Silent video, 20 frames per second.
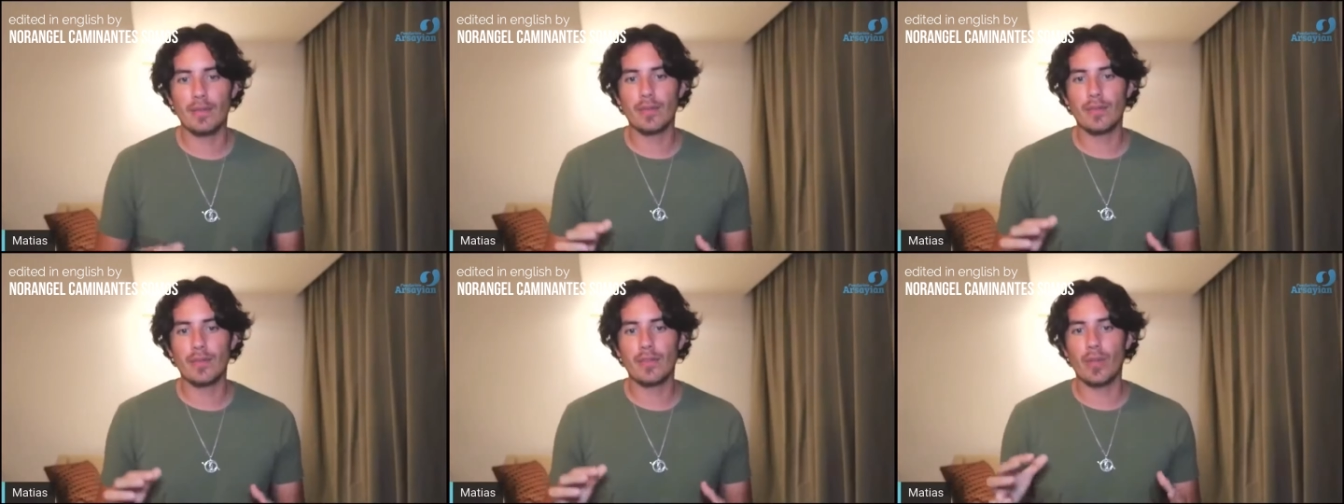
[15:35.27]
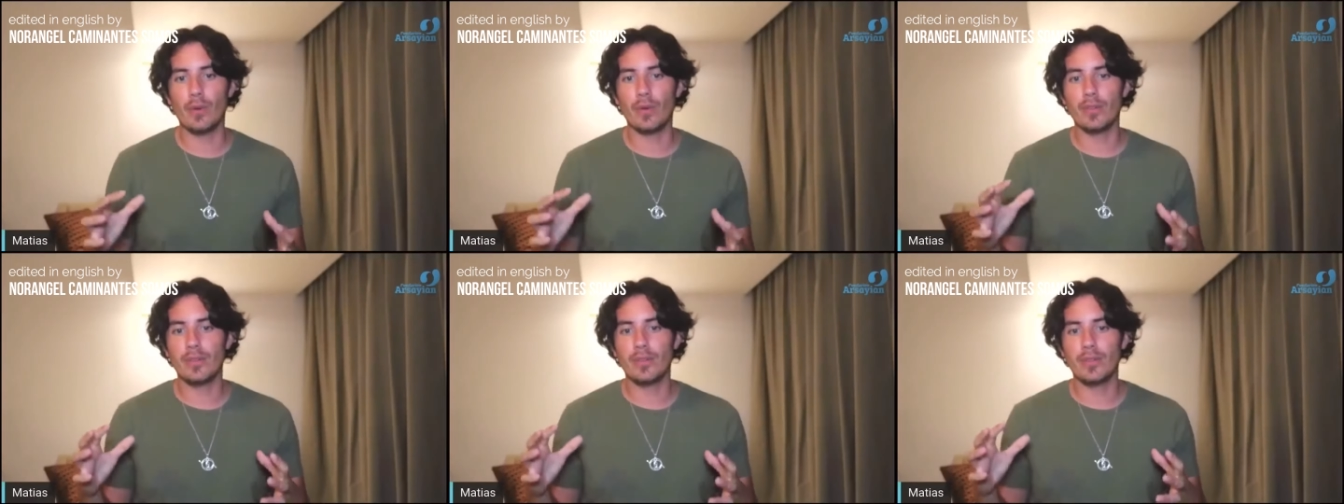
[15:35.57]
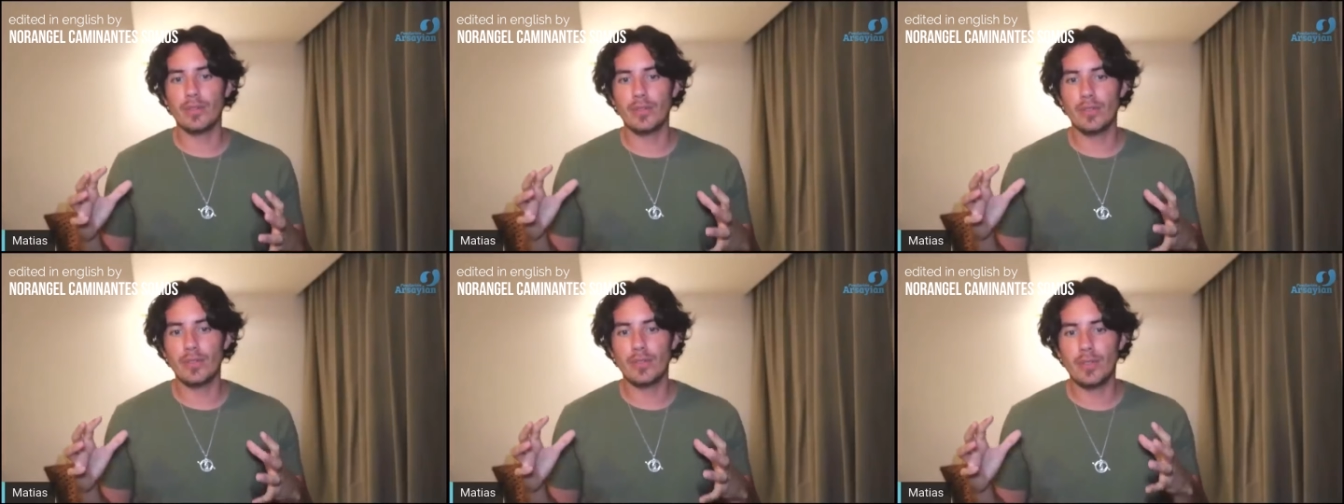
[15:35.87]
So
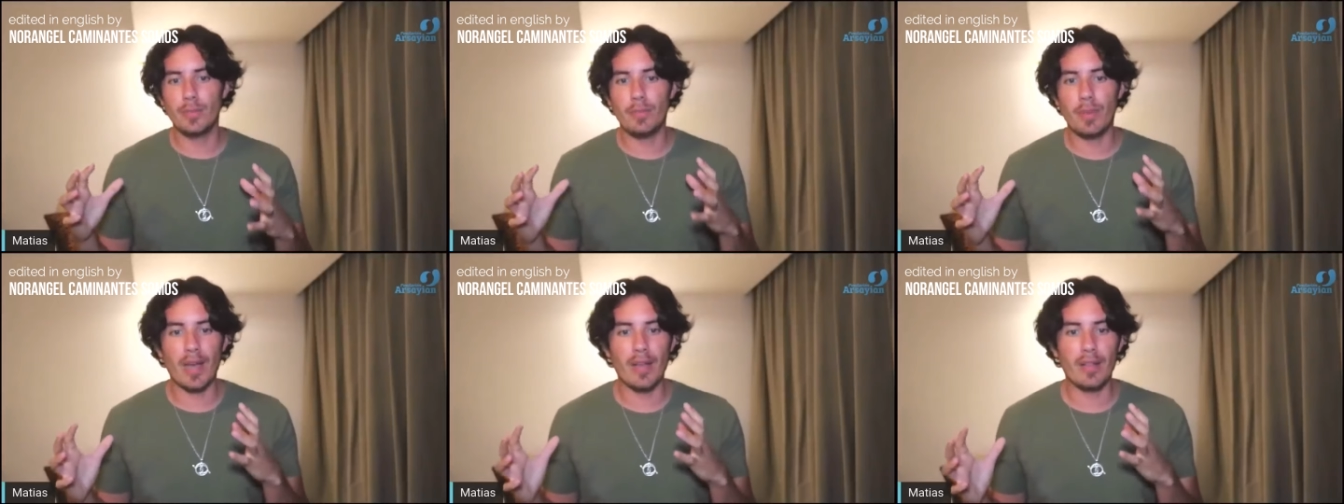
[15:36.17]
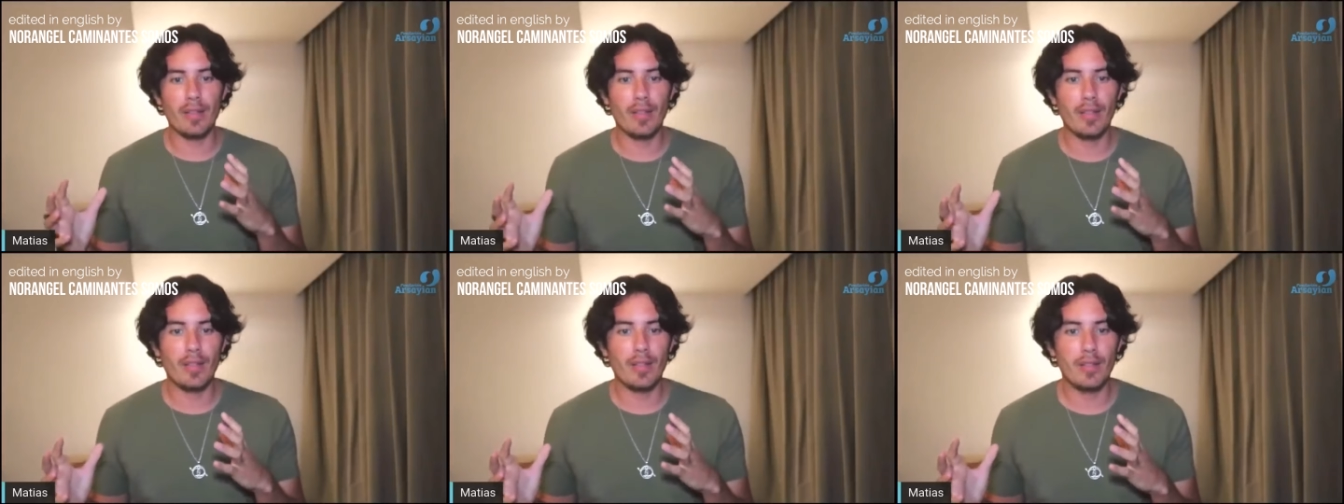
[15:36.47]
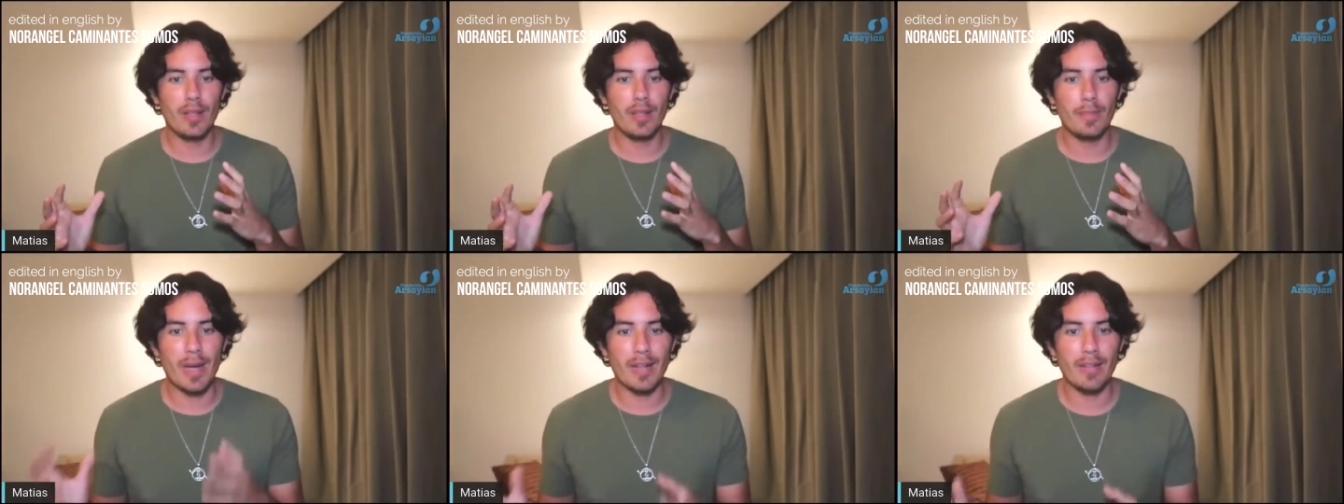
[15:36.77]
to ban
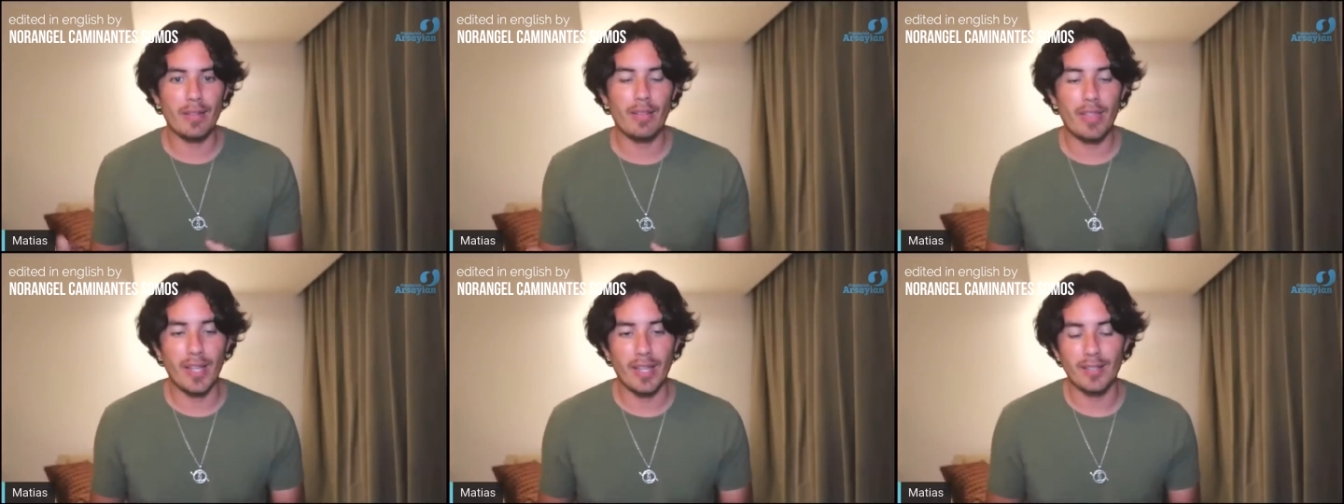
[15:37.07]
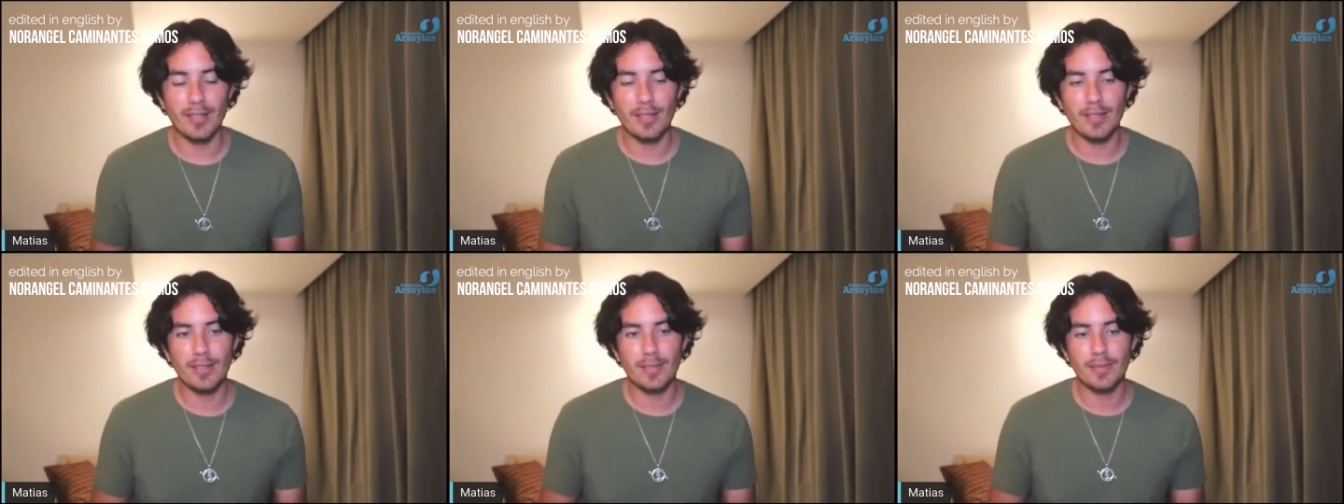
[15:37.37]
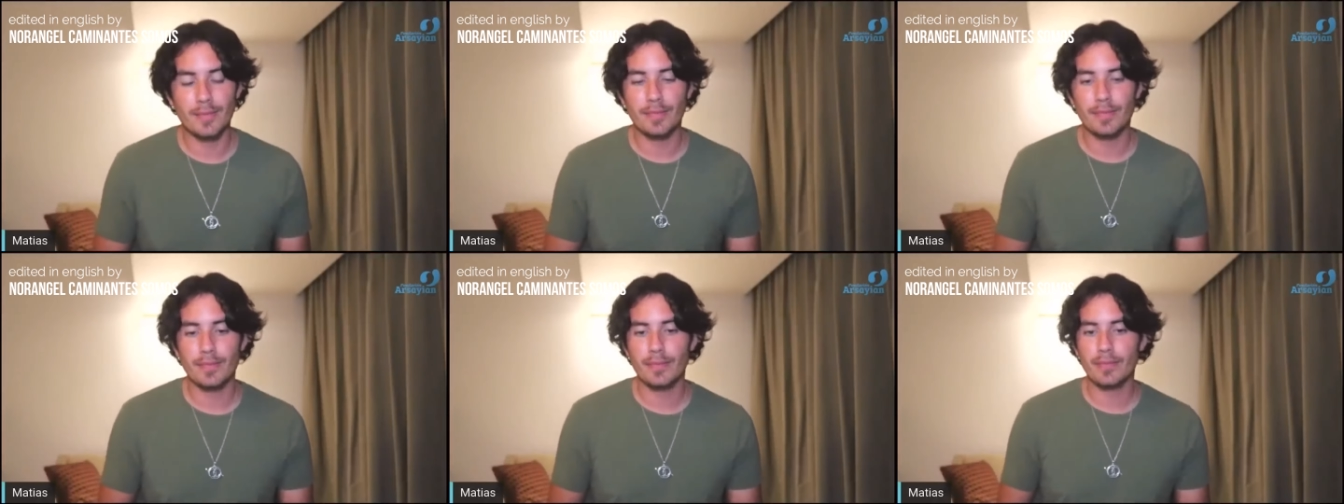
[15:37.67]
the bad
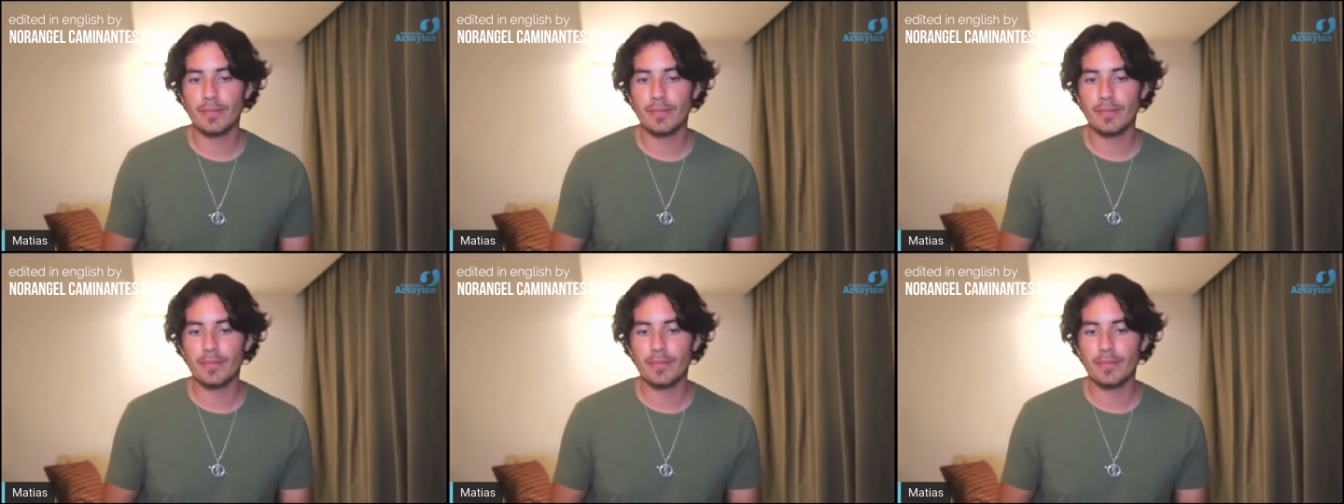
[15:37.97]
things